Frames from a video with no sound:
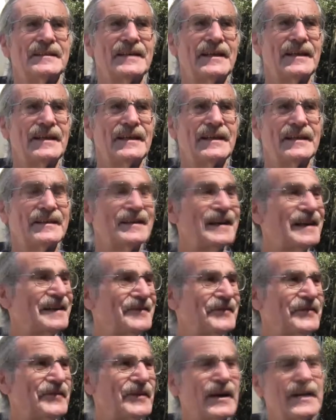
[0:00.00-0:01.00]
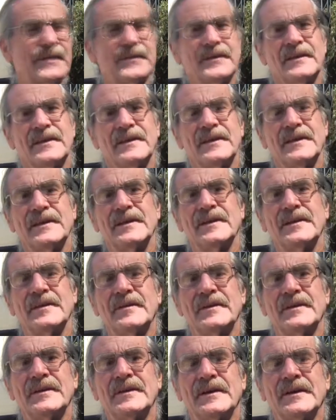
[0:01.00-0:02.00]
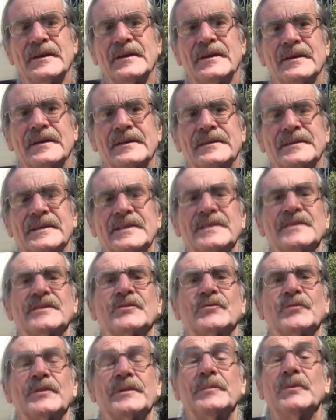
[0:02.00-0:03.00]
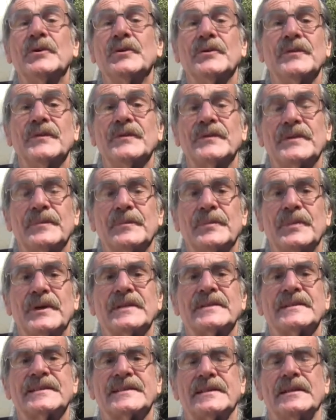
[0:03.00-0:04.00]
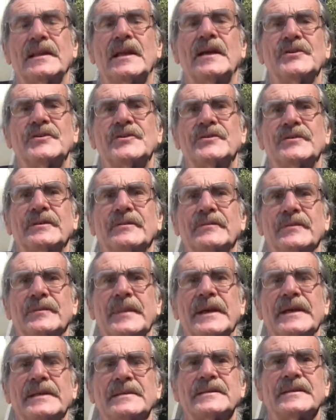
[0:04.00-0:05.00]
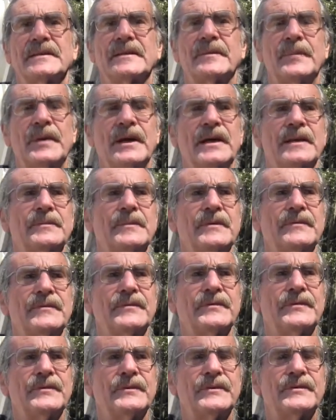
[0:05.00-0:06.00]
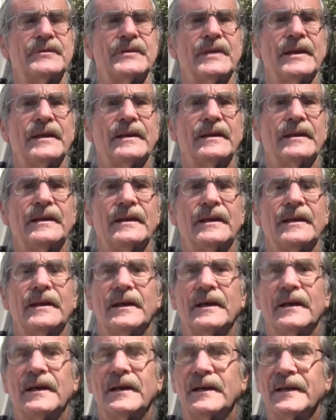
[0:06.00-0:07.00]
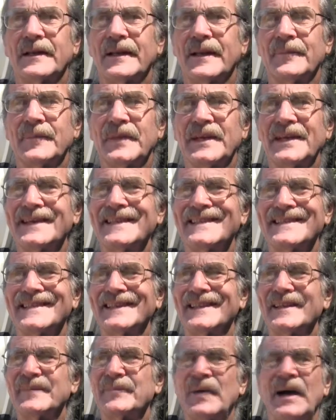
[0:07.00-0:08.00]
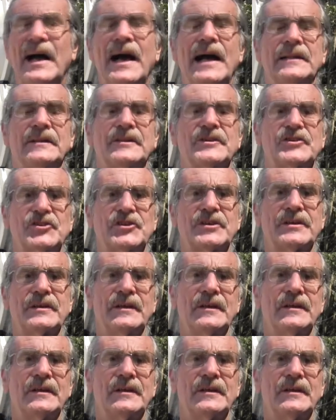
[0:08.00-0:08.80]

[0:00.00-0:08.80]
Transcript: I've gotten the diesel removed, but sludge remains in the bottom of the fuel tank. It can be easily polished.